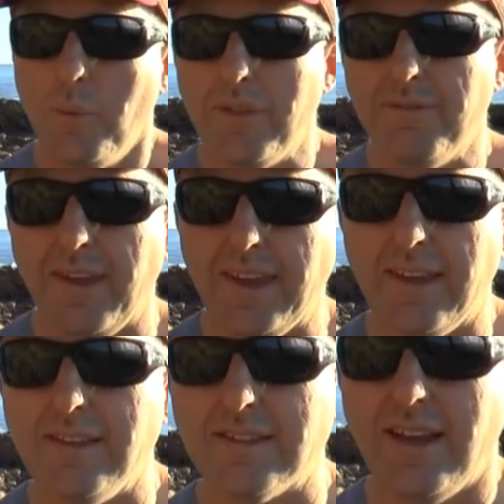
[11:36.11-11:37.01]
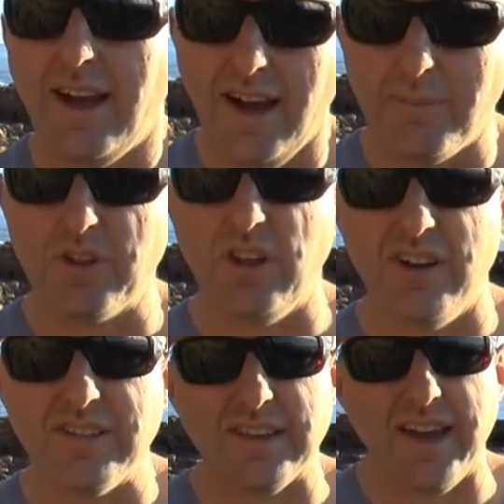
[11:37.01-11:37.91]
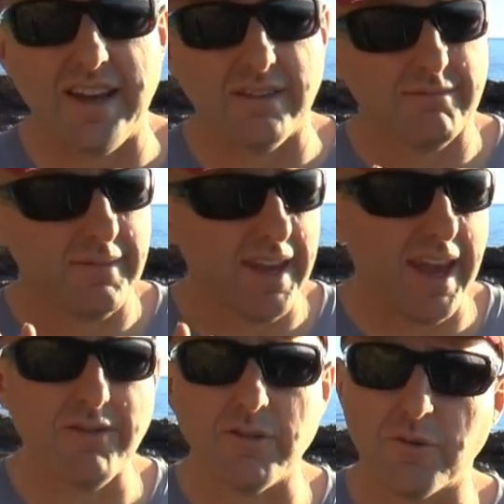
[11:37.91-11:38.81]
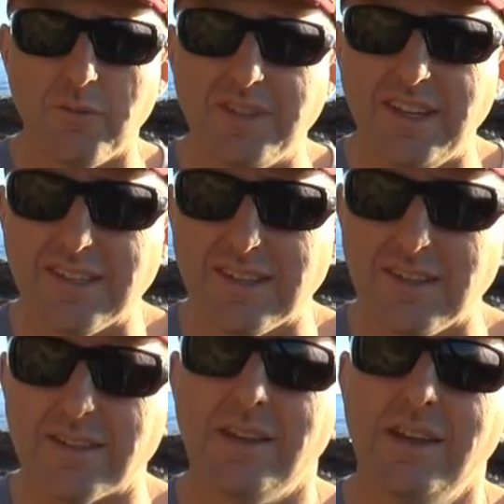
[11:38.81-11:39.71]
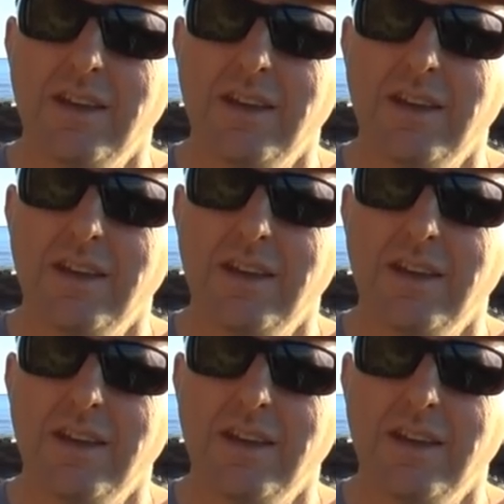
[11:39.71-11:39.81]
with fingers, up close, and even from distance,